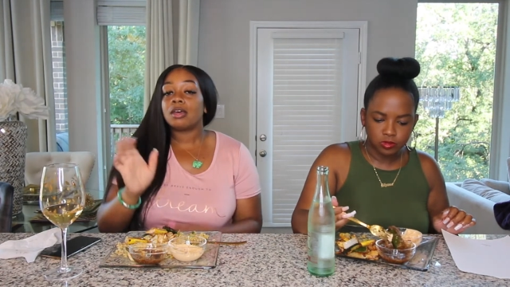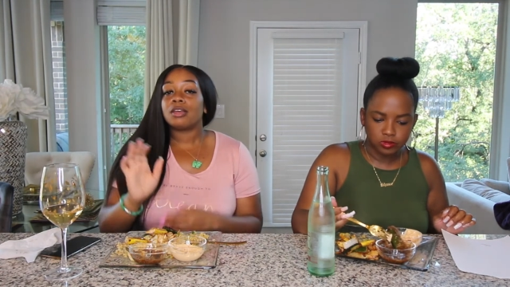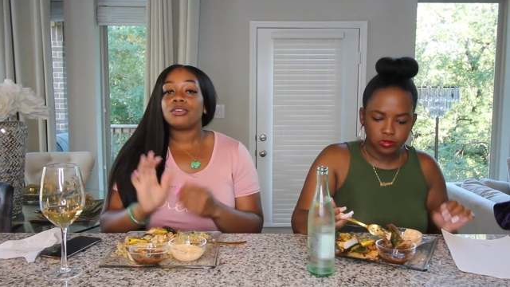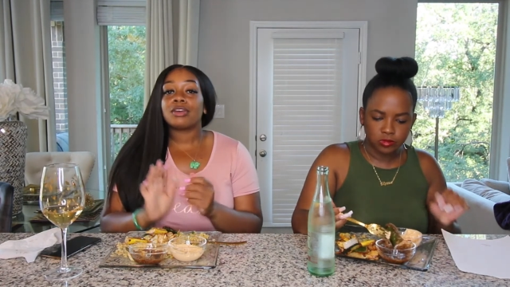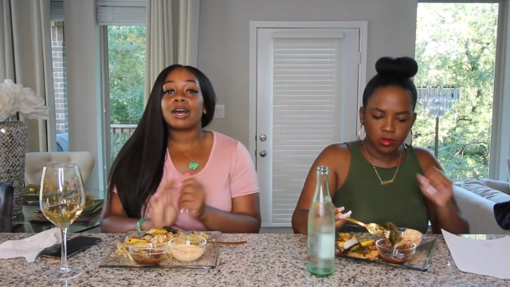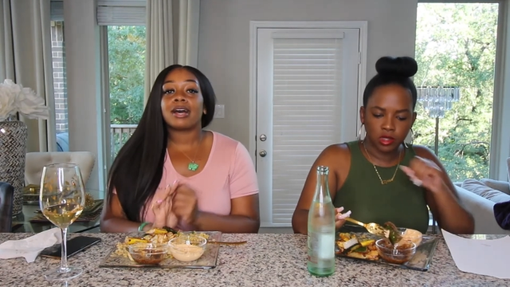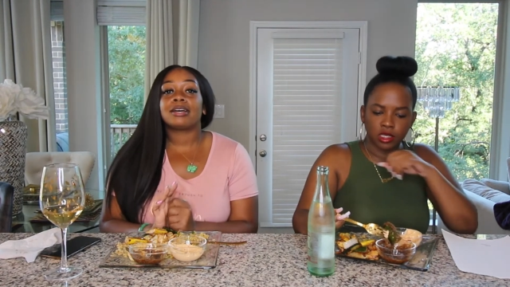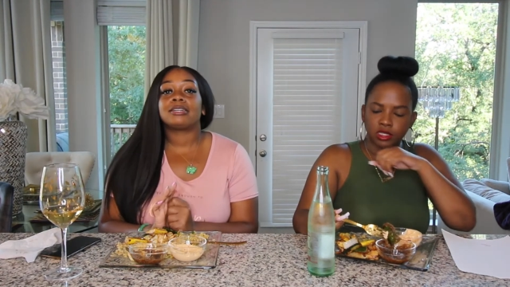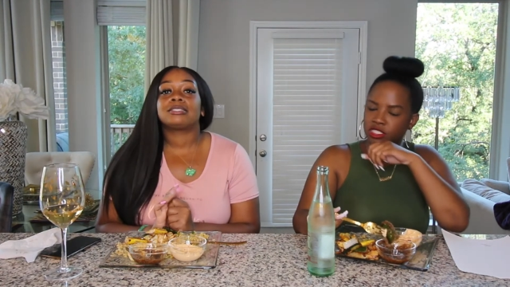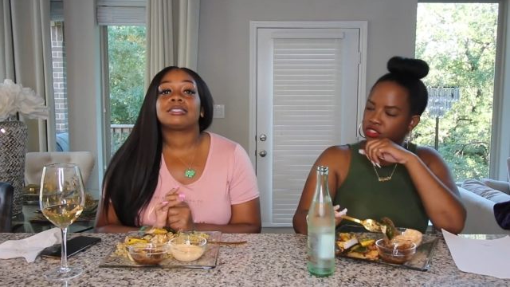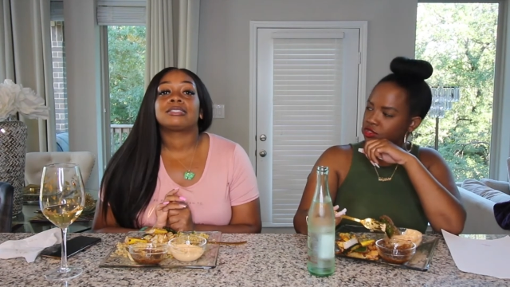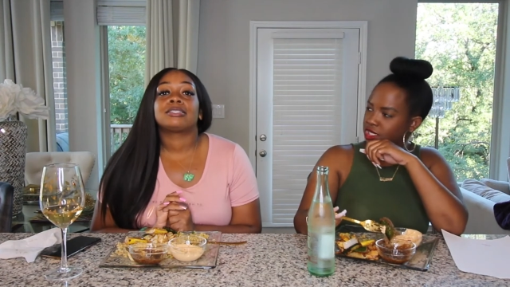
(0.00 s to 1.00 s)
Speaker 1: You
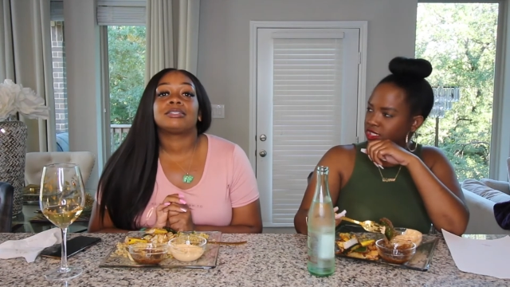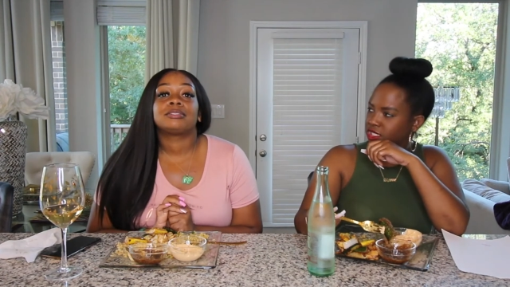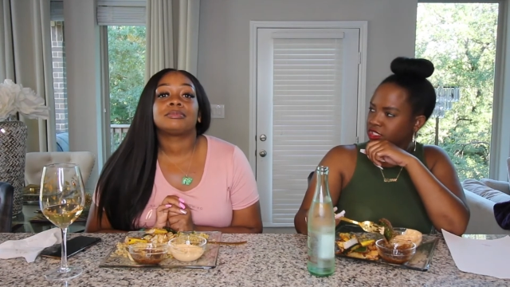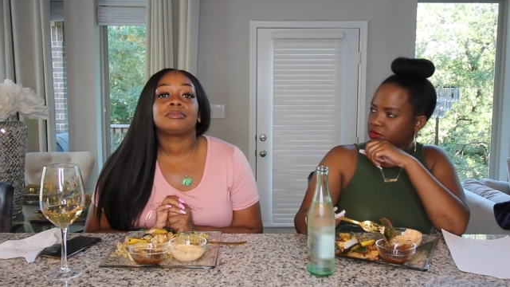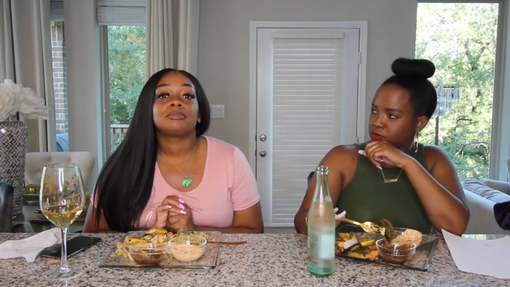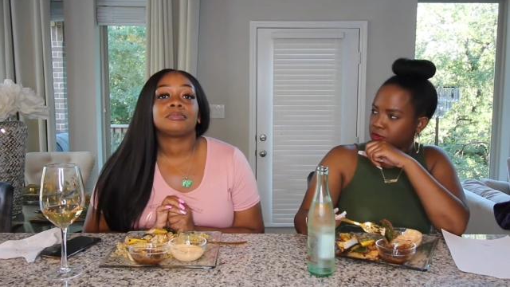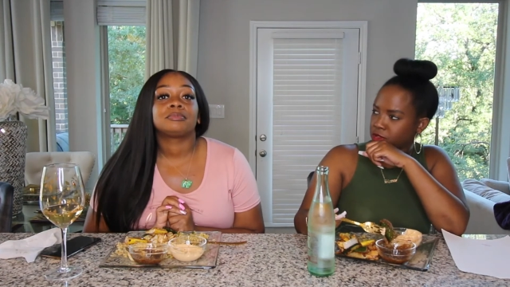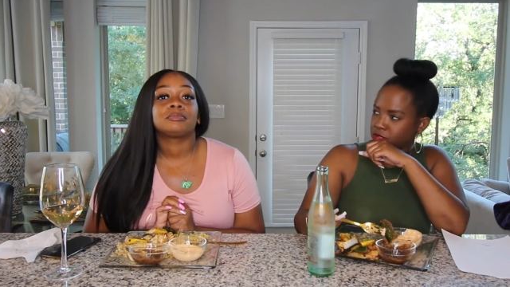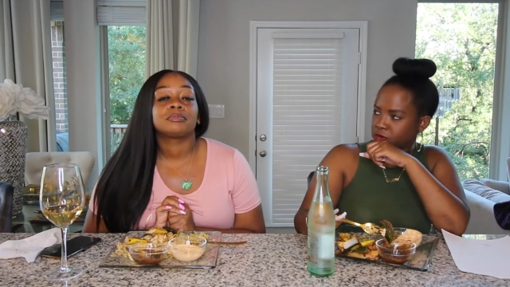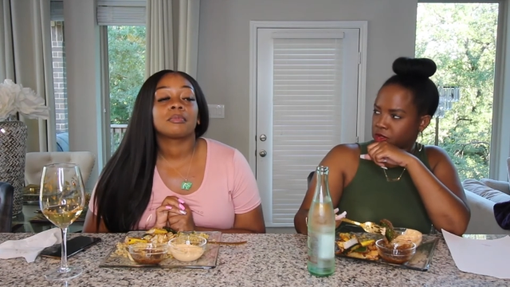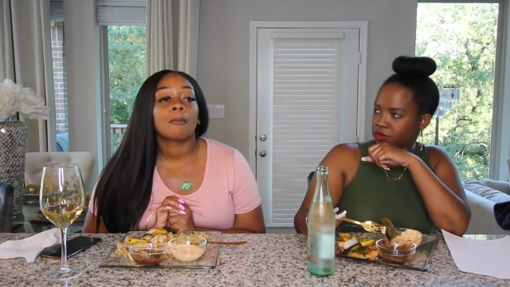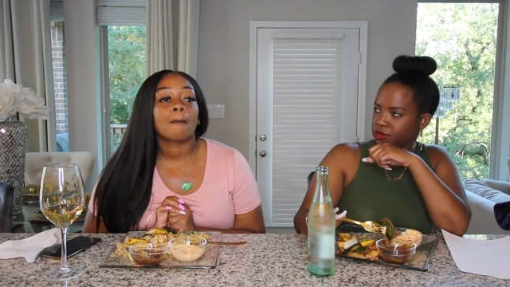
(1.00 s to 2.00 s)
Speaker 2: guys. Did you guys get
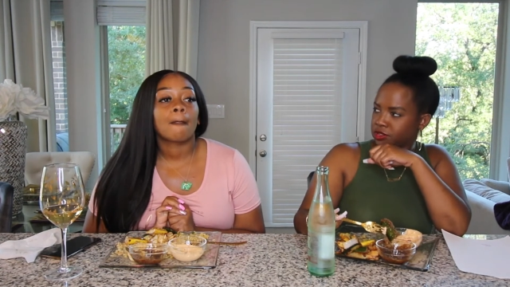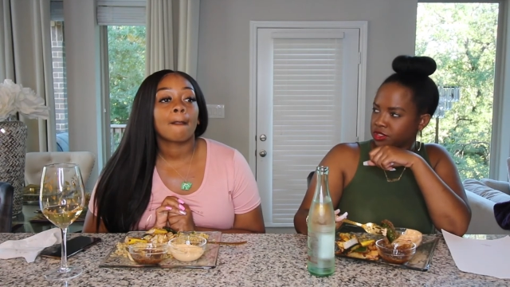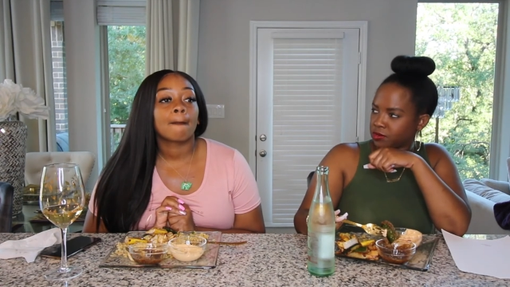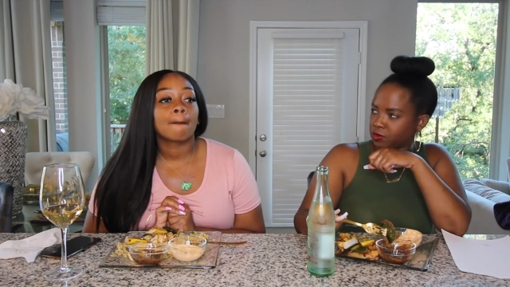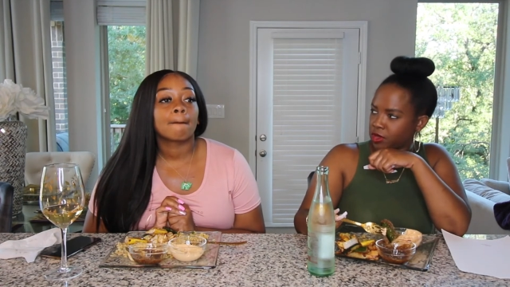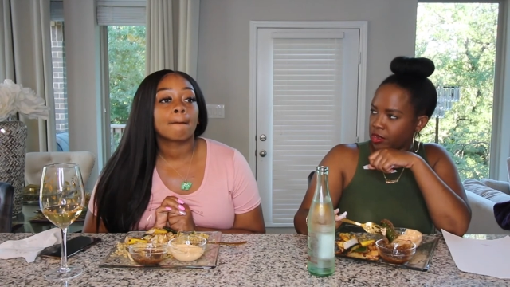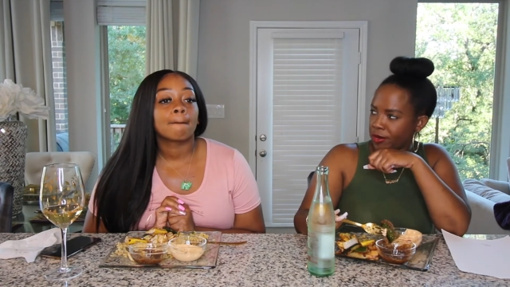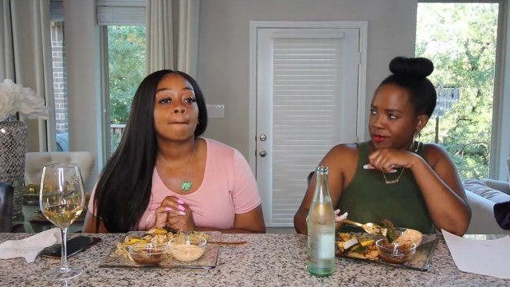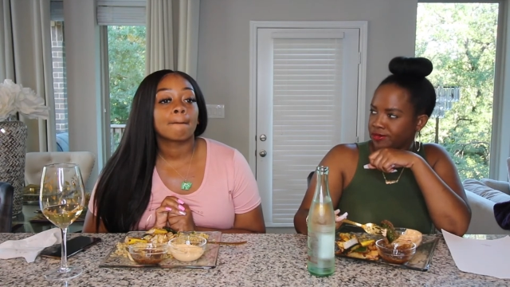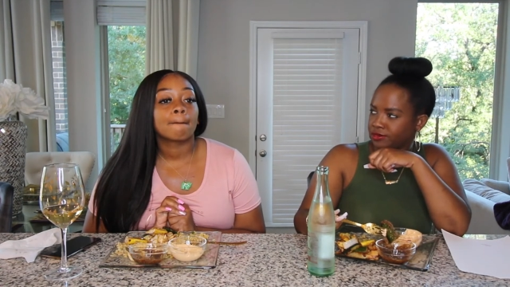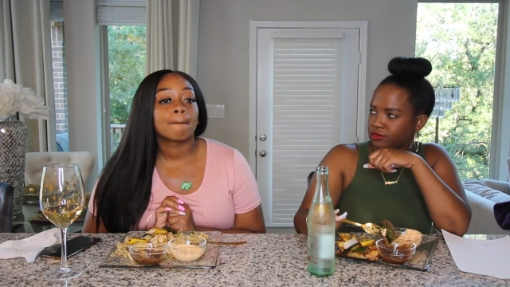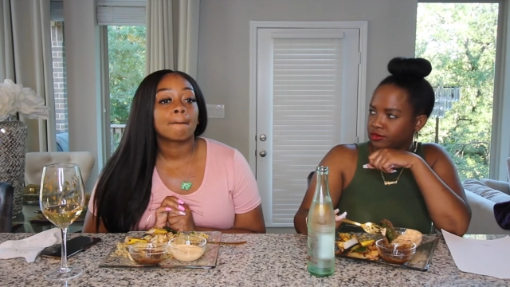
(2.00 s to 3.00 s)
postponed or
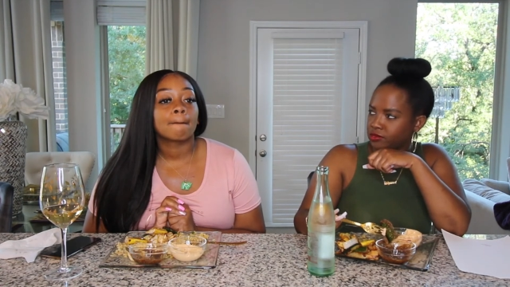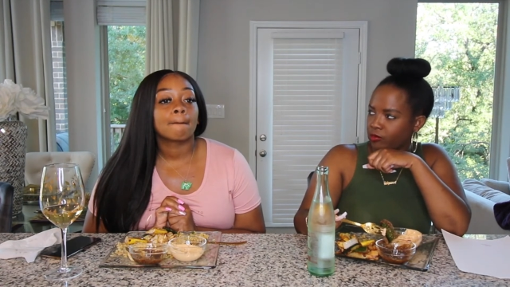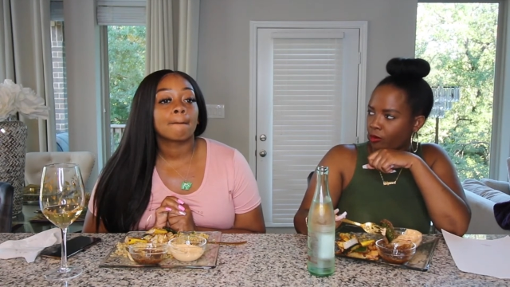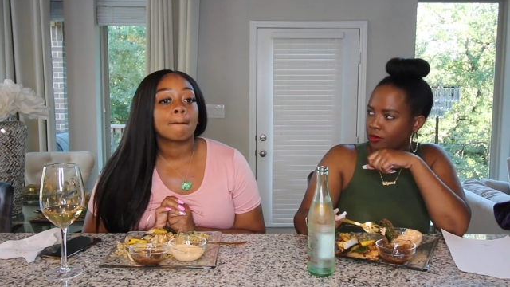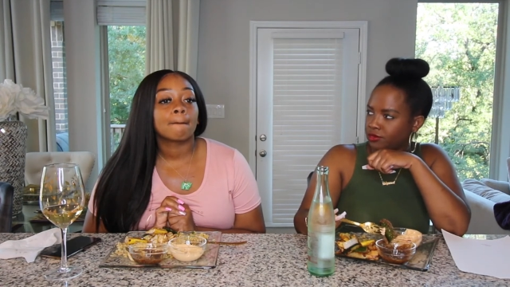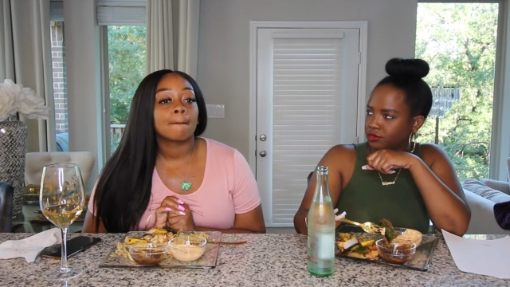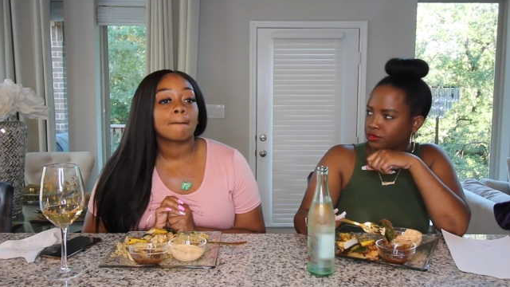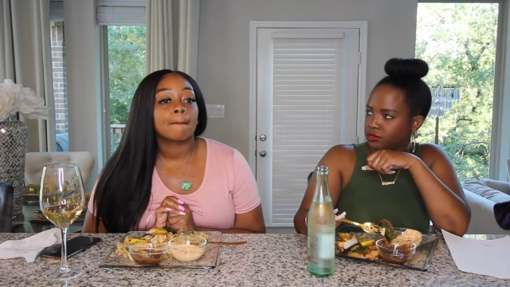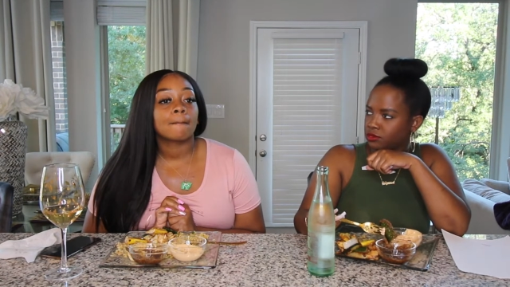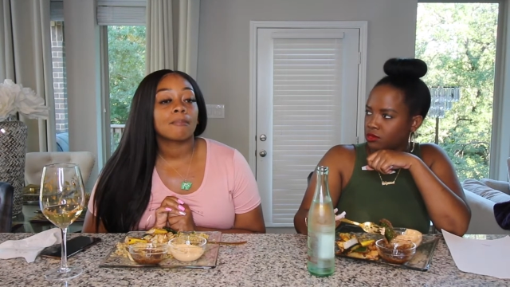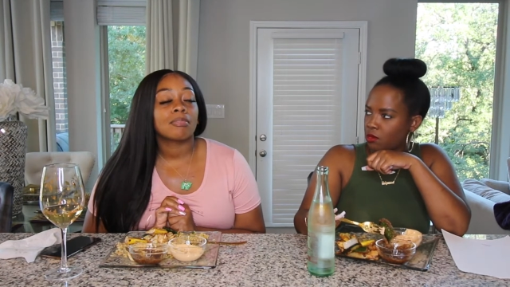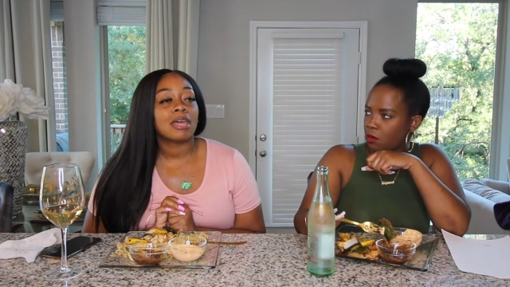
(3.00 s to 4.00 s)
something?
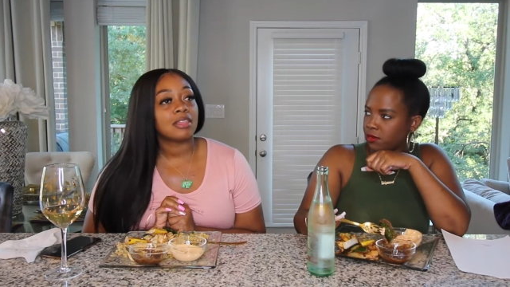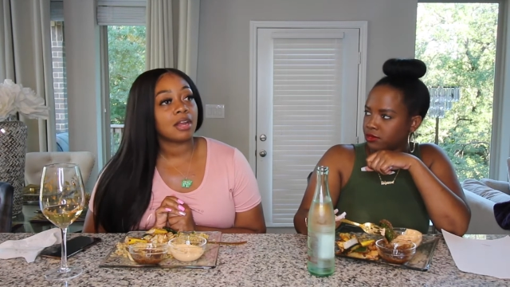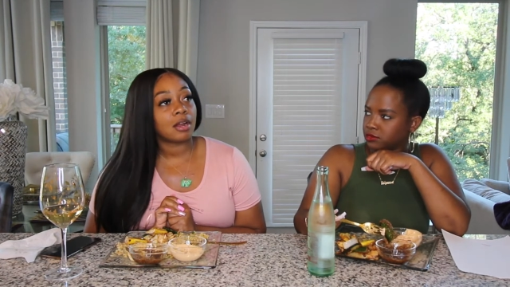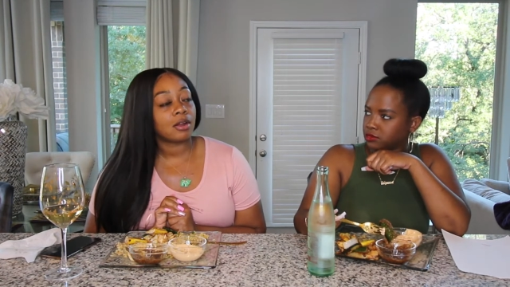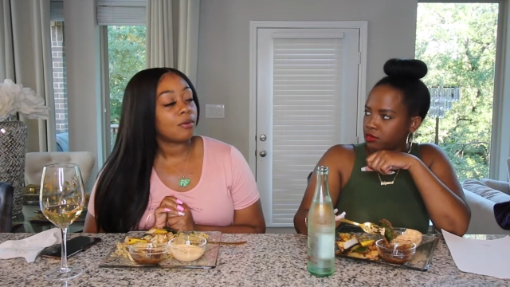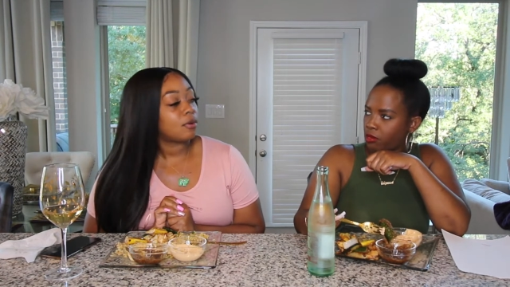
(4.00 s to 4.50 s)
Speaker 1: Not that I know